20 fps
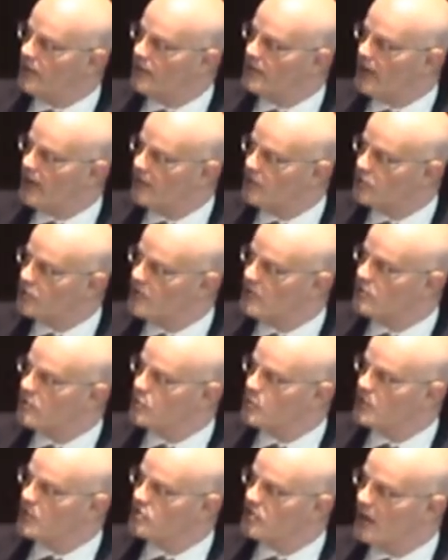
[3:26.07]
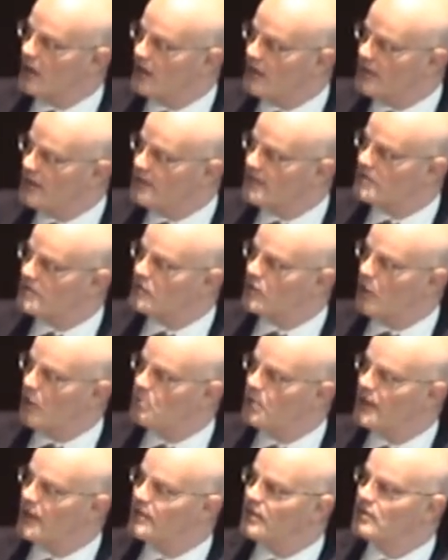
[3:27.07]
the countries which are least
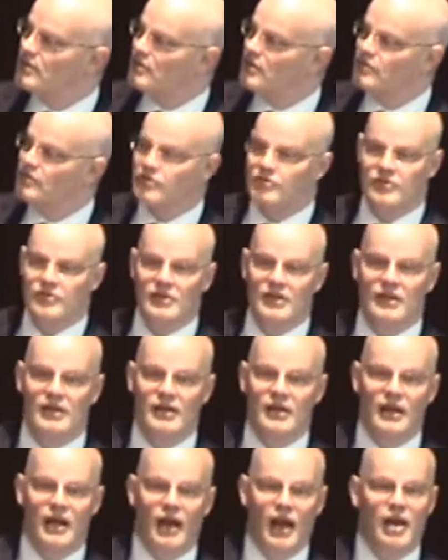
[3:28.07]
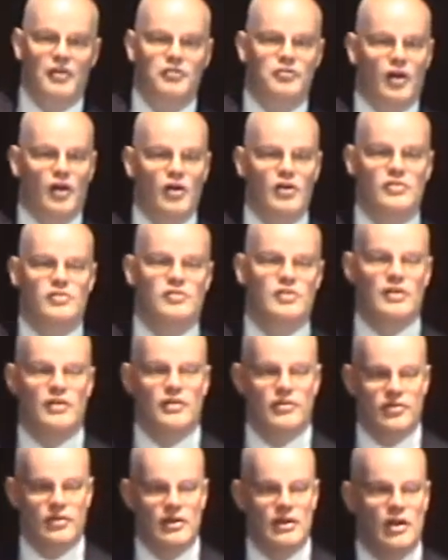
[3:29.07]
competitive have also
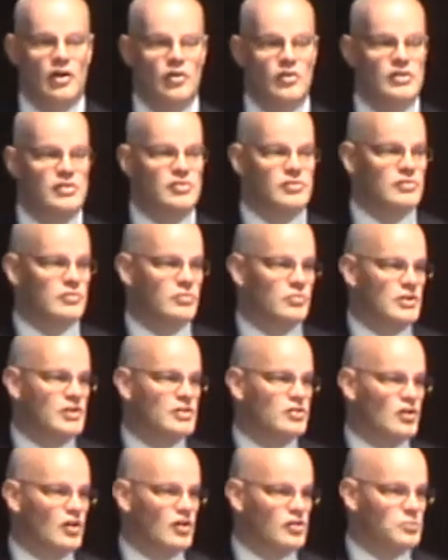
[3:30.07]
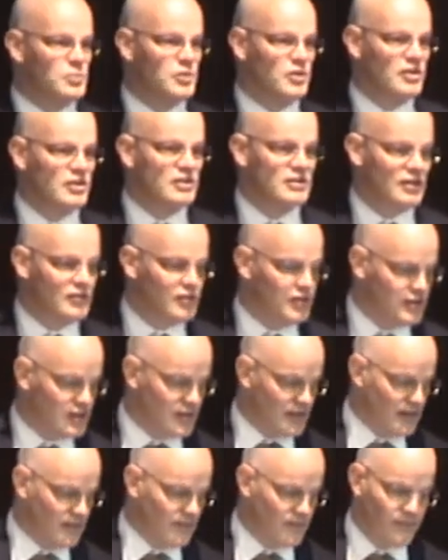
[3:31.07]
the lowest resource
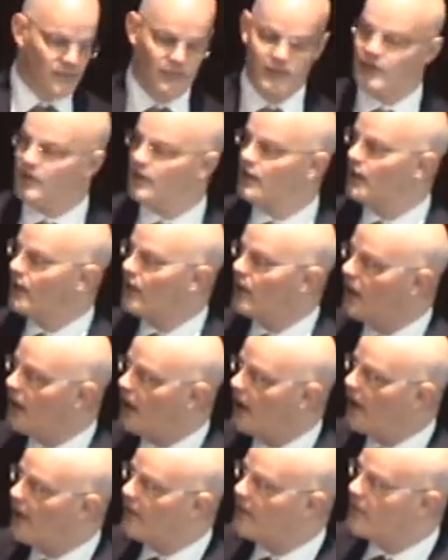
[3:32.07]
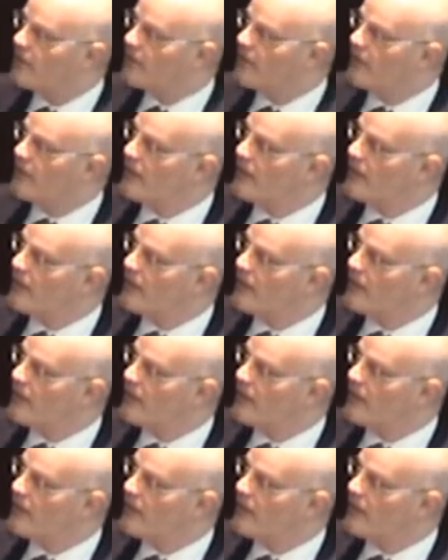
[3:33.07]
productivity, and